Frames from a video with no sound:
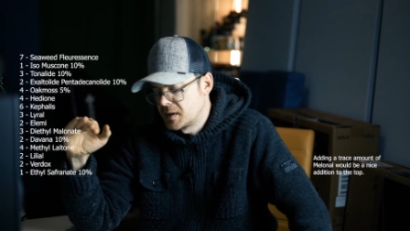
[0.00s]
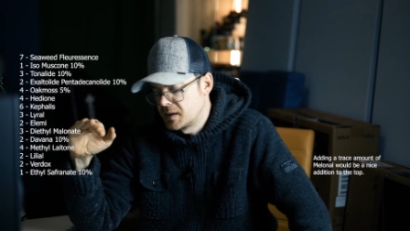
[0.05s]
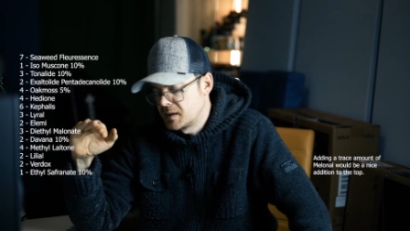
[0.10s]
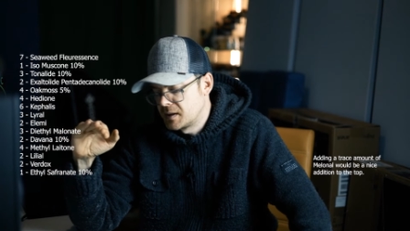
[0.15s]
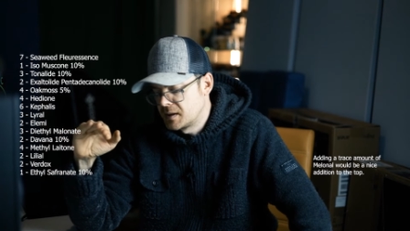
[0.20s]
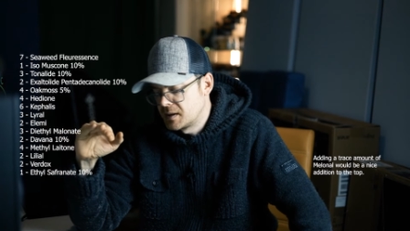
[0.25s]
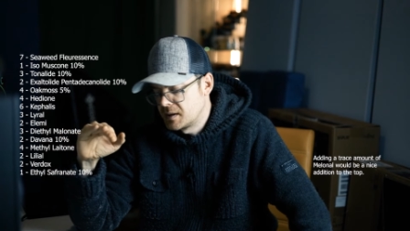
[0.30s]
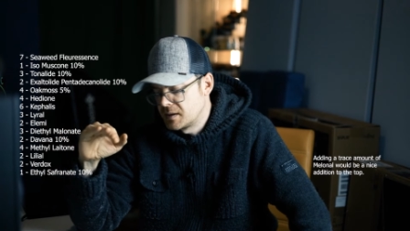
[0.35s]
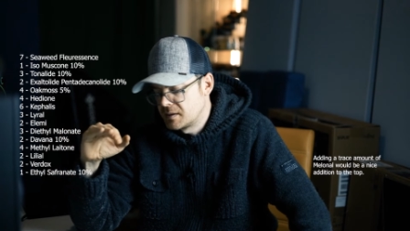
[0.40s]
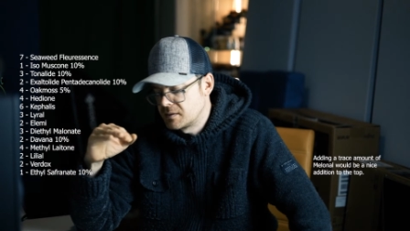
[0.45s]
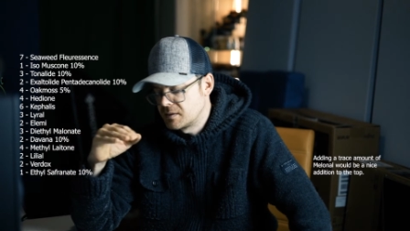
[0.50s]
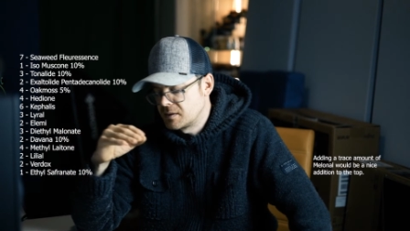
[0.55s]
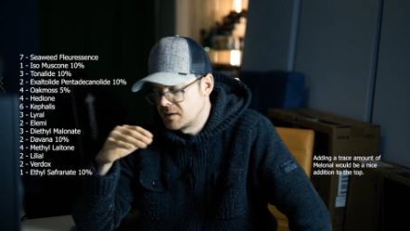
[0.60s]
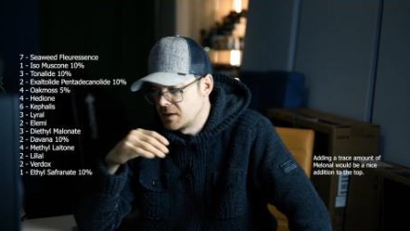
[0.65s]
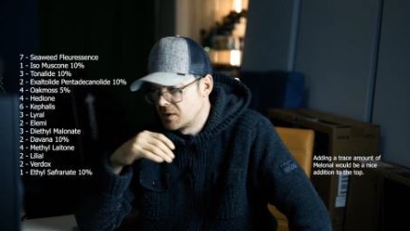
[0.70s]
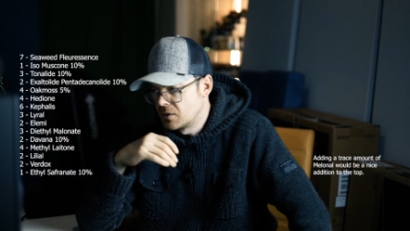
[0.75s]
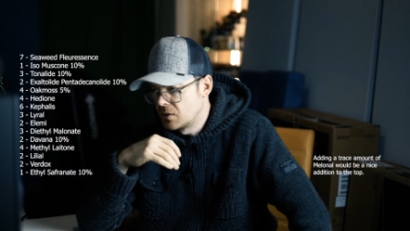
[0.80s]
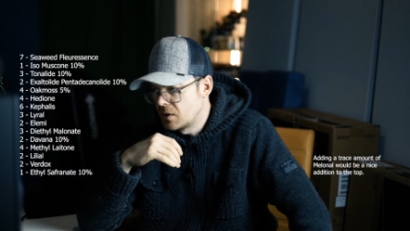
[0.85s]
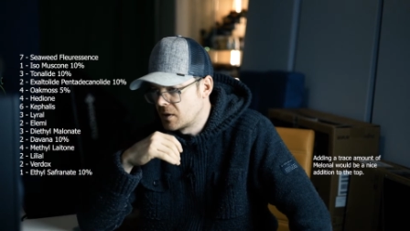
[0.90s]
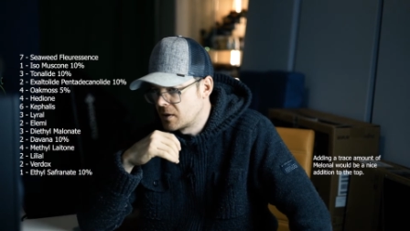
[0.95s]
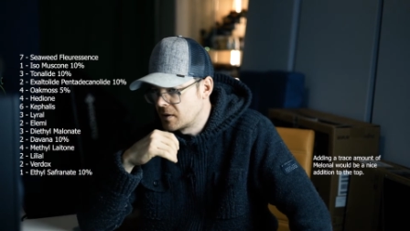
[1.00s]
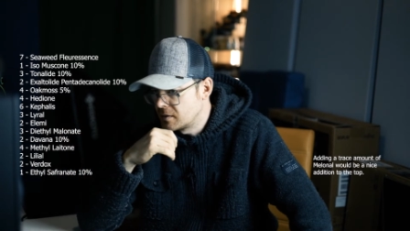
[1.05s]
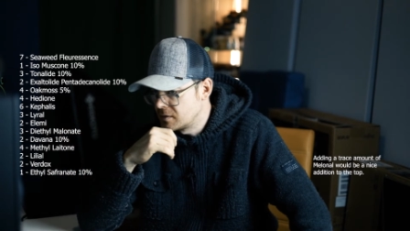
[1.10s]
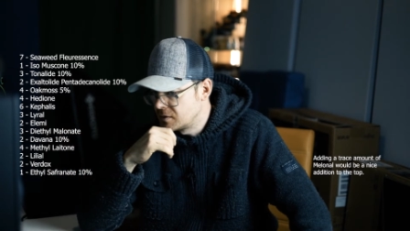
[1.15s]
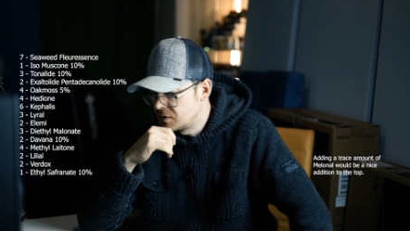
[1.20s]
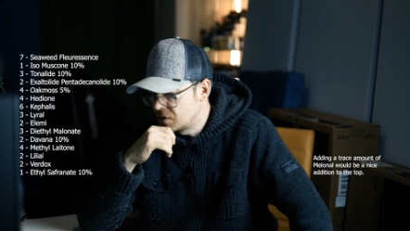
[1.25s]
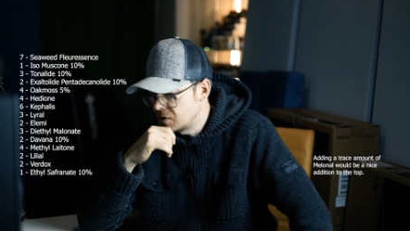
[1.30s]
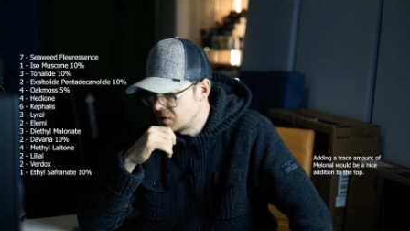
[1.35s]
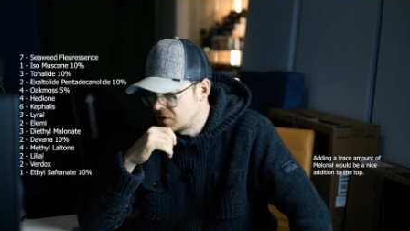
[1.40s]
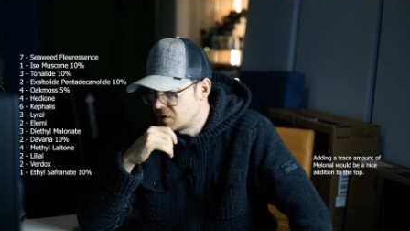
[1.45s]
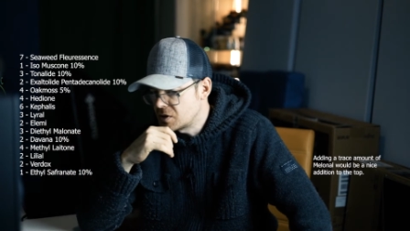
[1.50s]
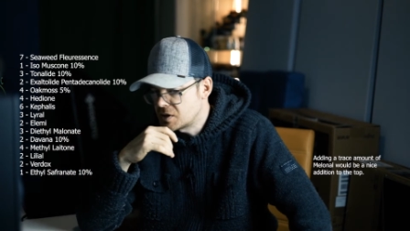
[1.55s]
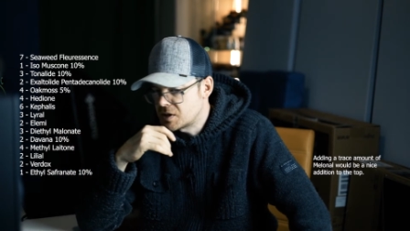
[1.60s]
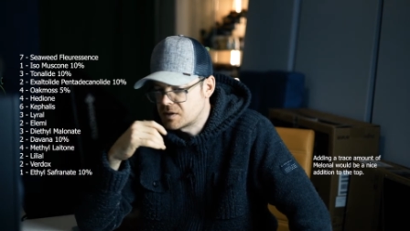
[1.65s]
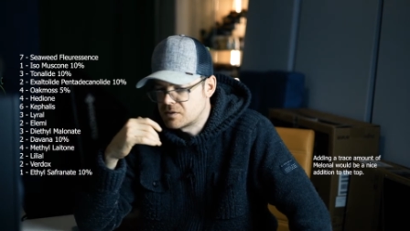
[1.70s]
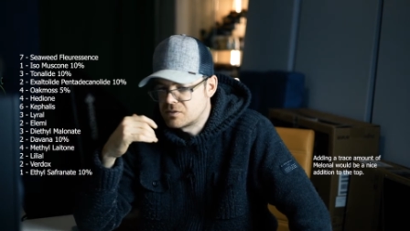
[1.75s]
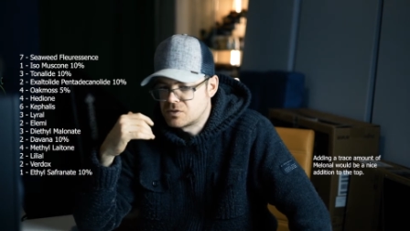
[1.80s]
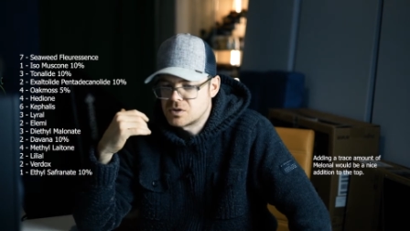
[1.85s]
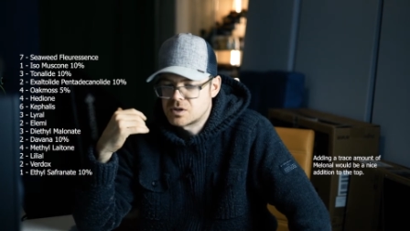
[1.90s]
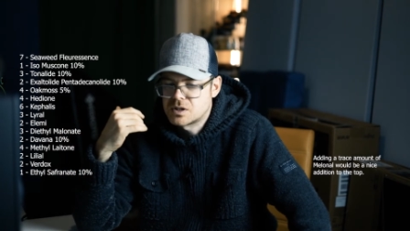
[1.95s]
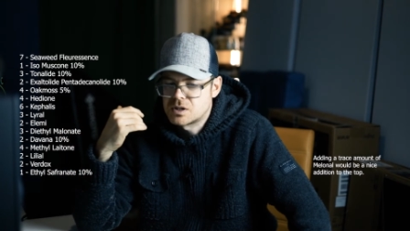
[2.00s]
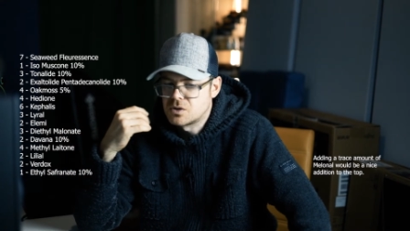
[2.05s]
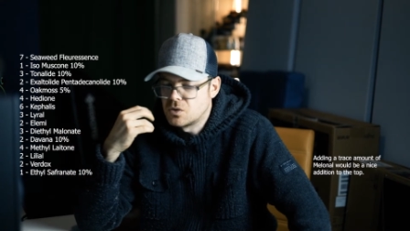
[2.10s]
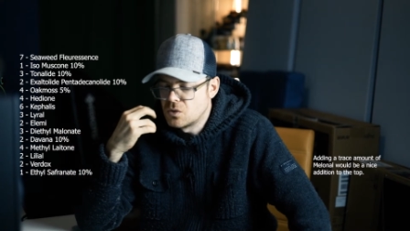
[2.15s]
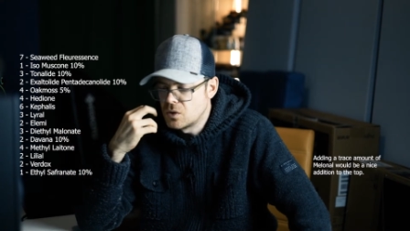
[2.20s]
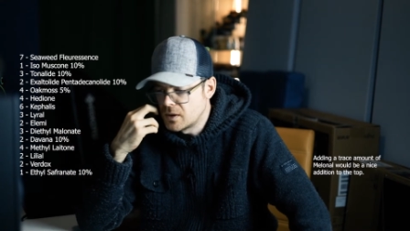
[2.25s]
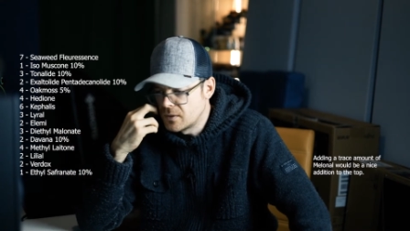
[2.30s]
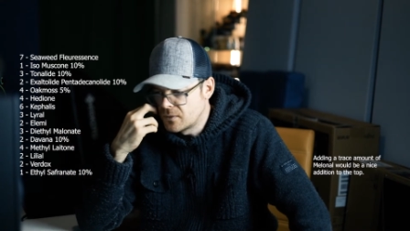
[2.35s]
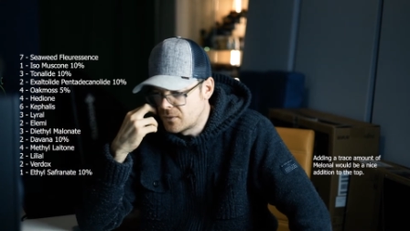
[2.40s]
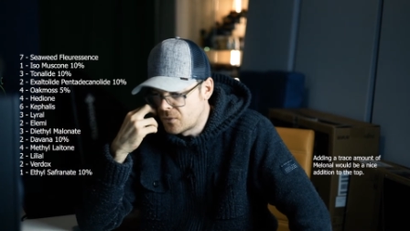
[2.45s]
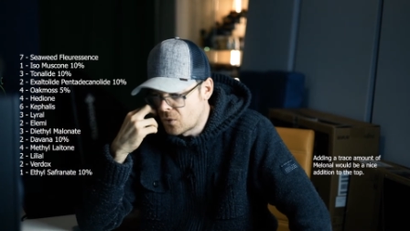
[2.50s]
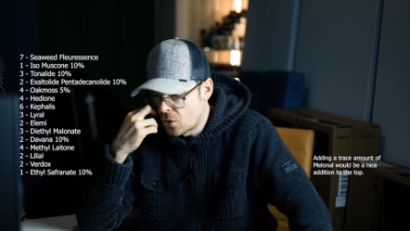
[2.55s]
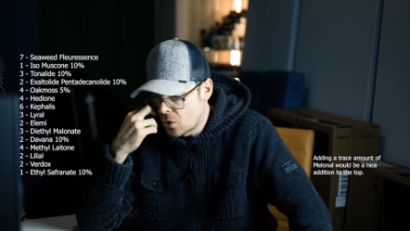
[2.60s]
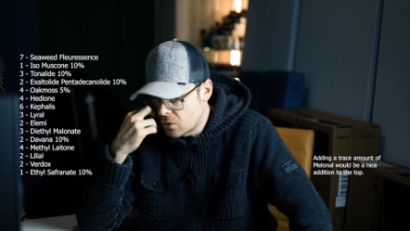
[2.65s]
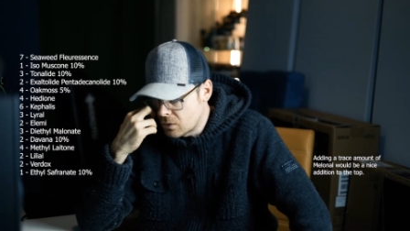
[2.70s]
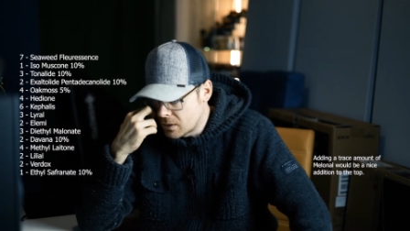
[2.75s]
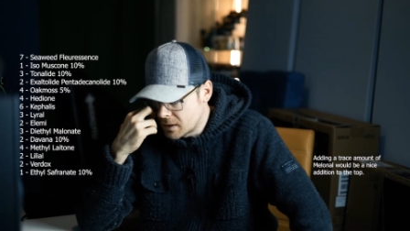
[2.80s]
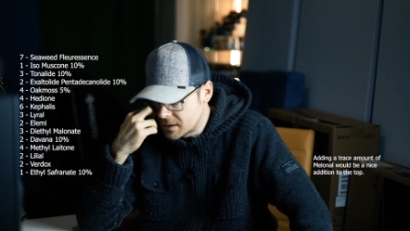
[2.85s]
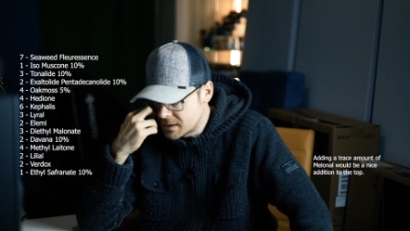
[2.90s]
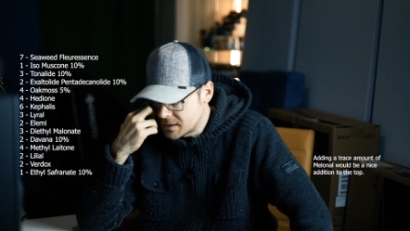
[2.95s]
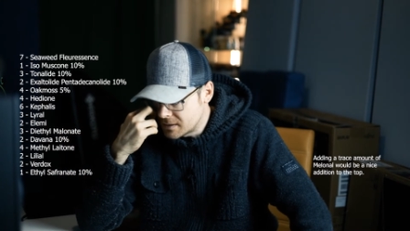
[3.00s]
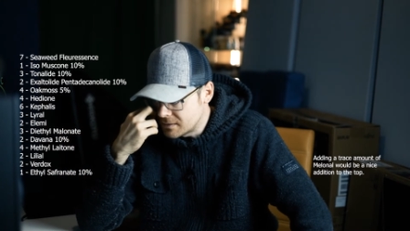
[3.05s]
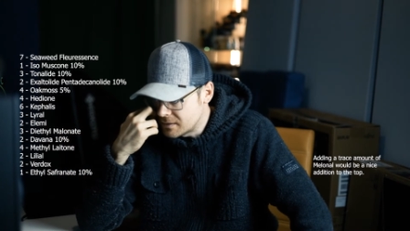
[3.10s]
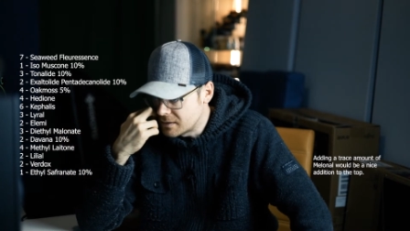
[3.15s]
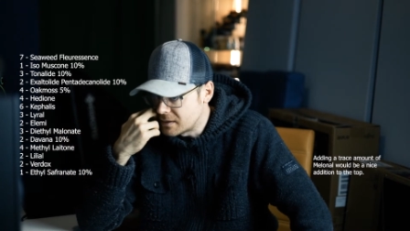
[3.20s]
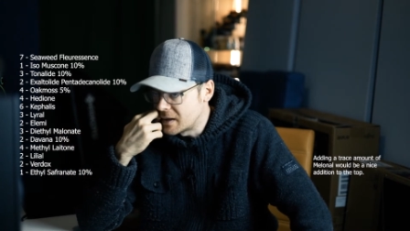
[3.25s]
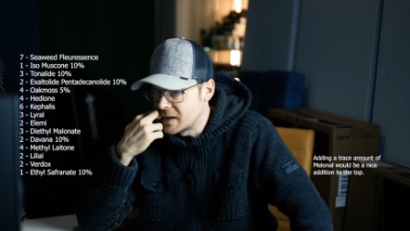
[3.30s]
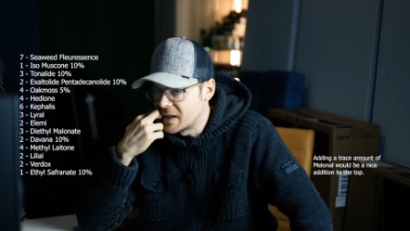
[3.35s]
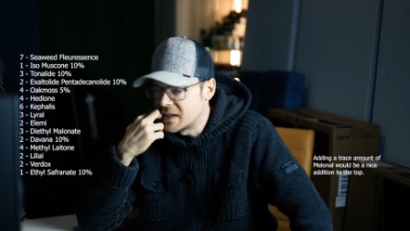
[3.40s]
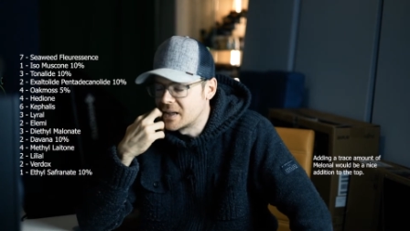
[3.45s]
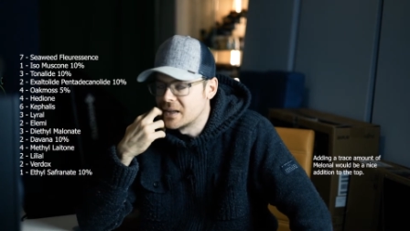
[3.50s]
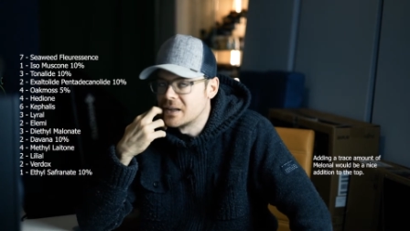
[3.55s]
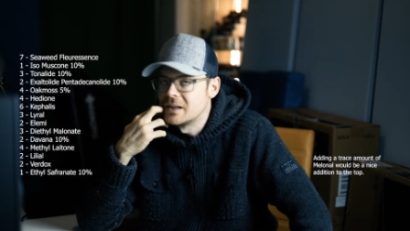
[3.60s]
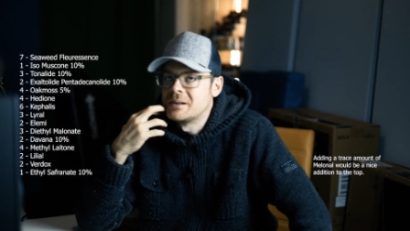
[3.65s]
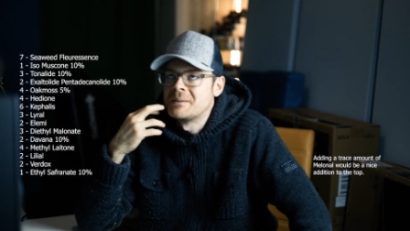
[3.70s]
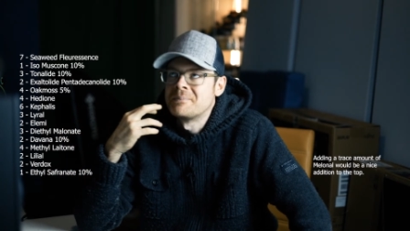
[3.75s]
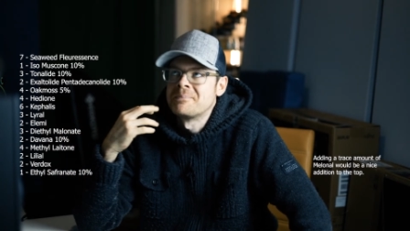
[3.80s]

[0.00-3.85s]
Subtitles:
you know, just going forward, like,